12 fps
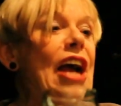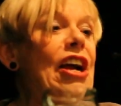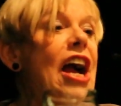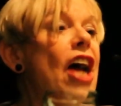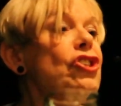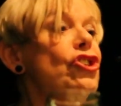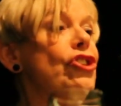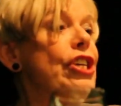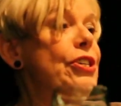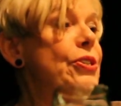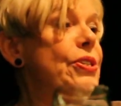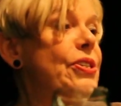
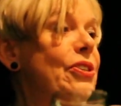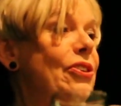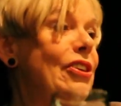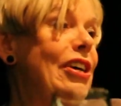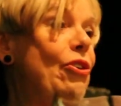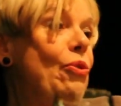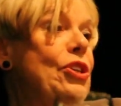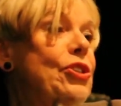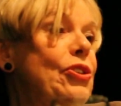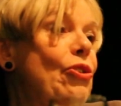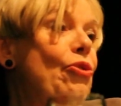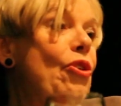countries
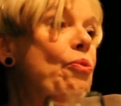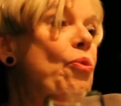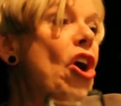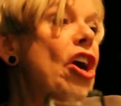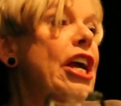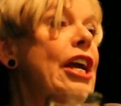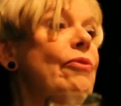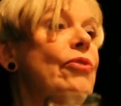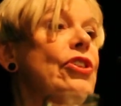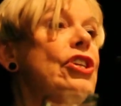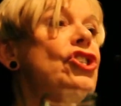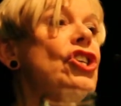who are working for
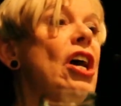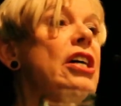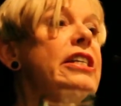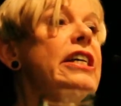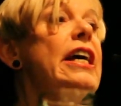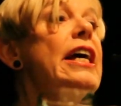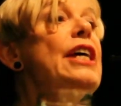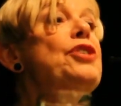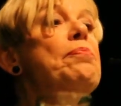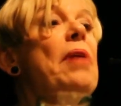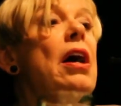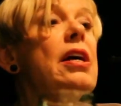the Charter is
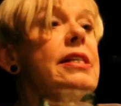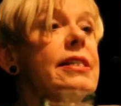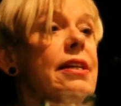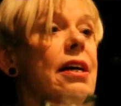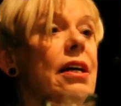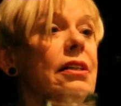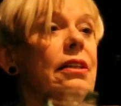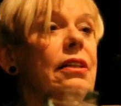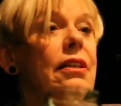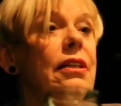Pakistan.